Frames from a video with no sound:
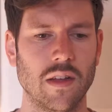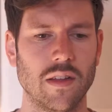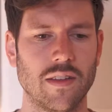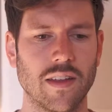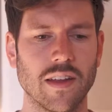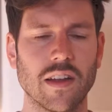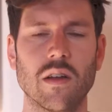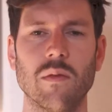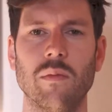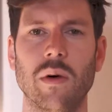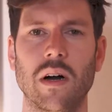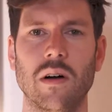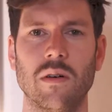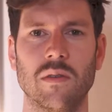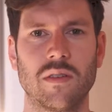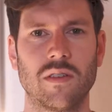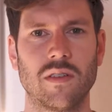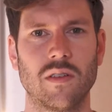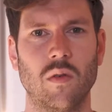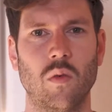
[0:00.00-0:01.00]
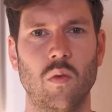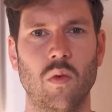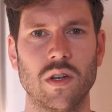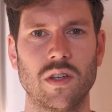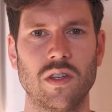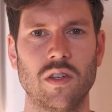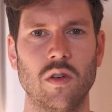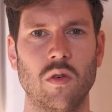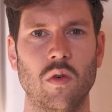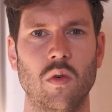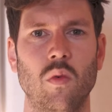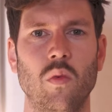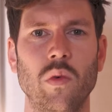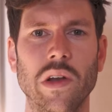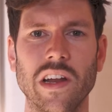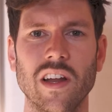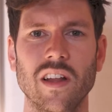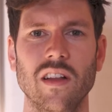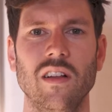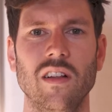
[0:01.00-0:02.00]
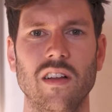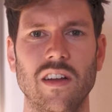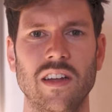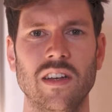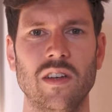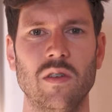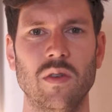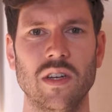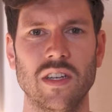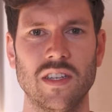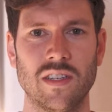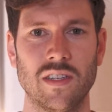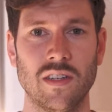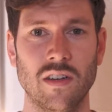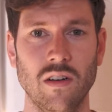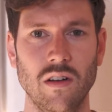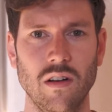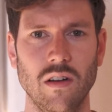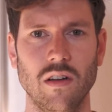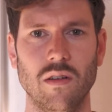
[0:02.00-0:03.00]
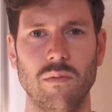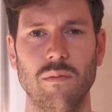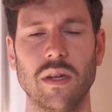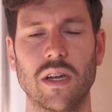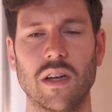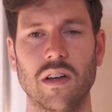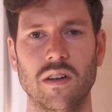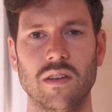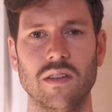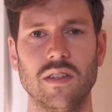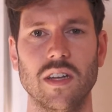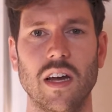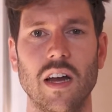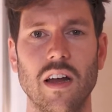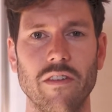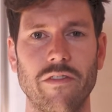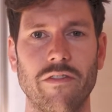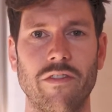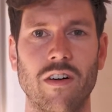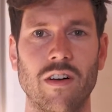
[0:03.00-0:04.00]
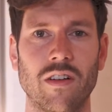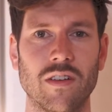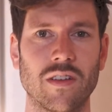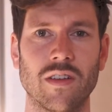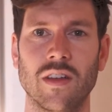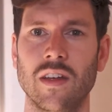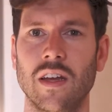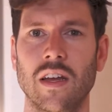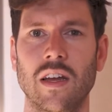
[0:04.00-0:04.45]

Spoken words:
think about what your real interests are, because I thought